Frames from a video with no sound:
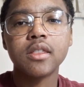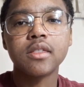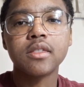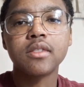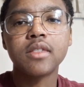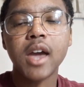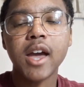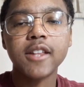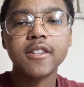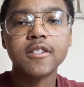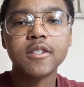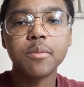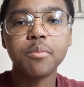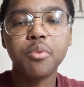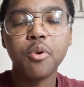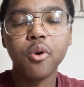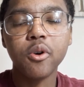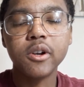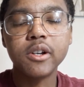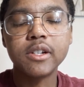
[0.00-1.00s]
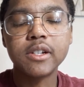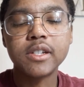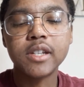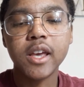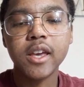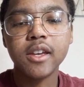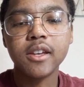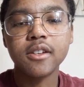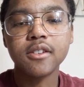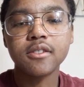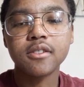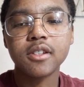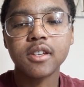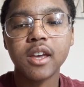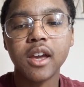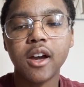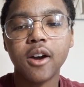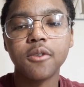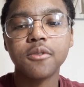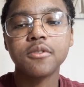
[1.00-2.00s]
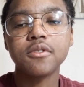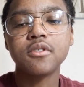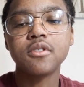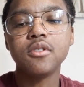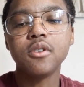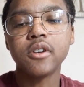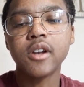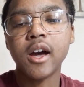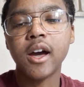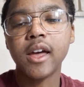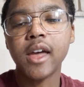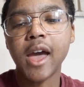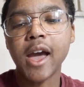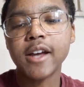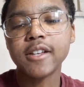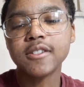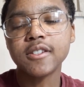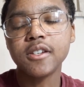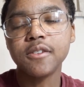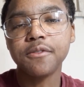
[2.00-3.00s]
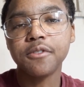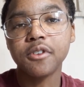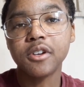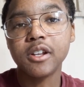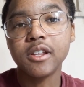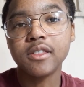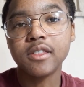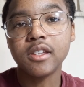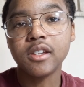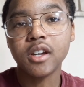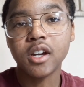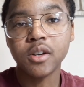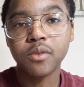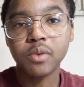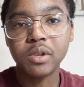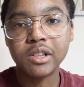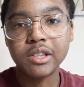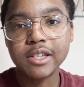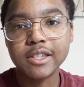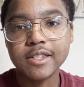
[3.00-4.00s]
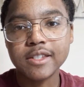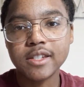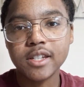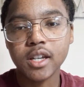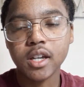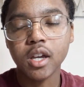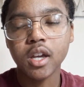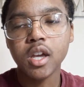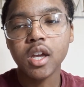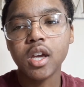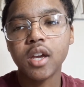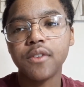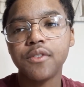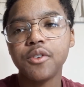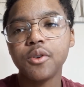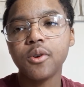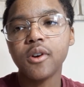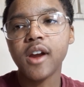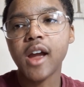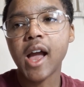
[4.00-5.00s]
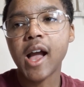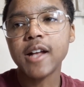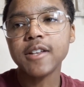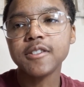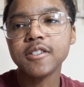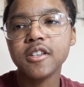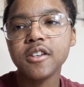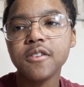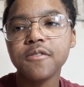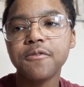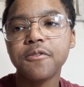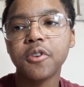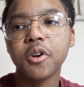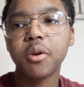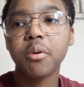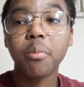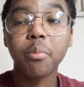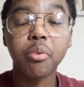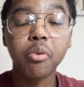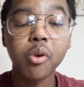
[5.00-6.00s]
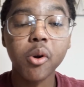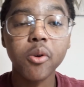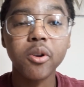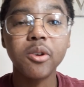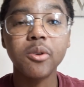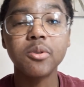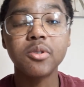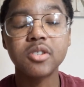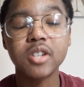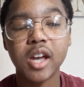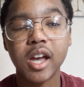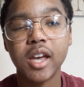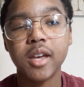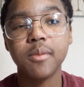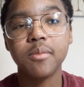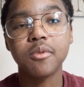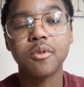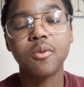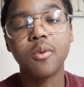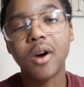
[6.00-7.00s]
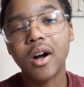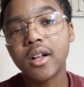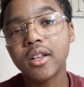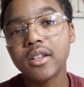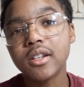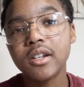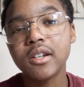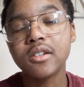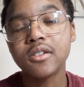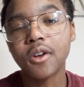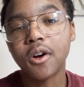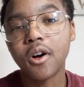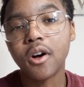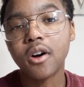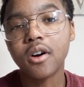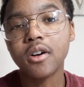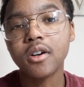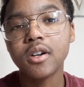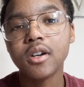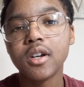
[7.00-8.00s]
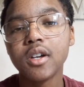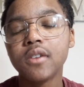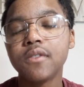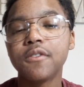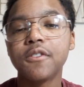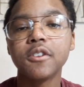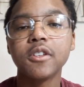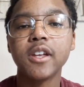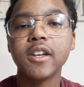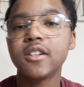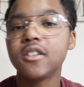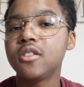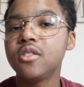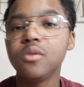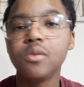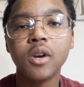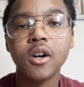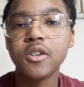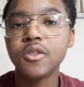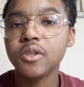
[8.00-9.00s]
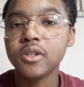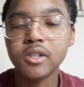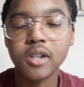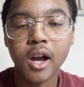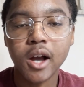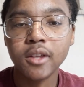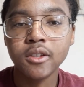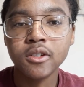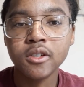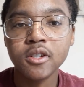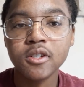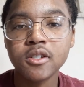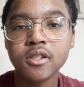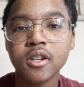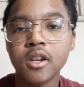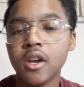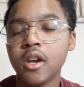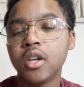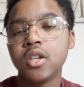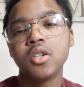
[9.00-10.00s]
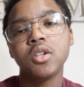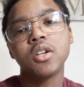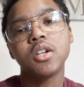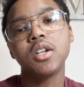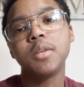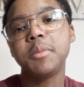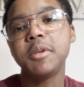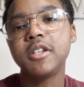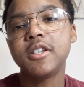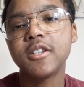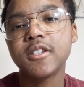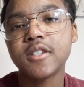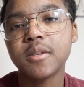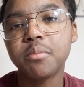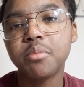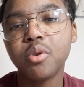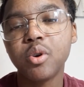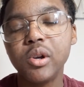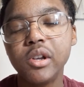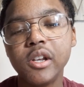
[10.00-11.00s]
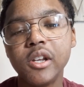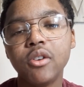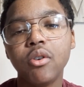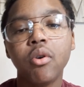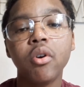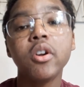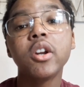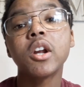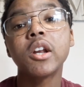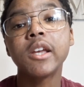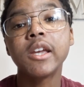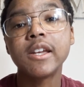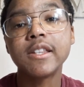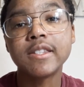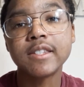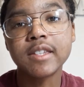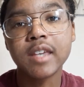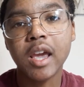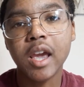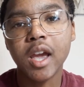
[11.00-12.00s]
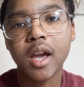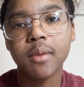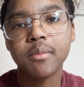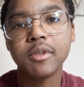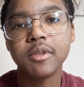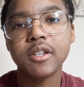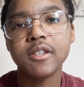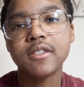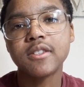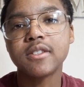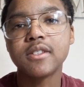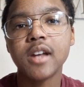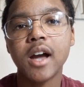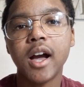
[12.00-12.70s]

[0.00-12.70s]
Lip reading: that's important to take into account. You're not asking for anything unrealistic. If you are asking for a prototype quality doll for like $200, you're going to be disappointed or you're going to get scammed. It's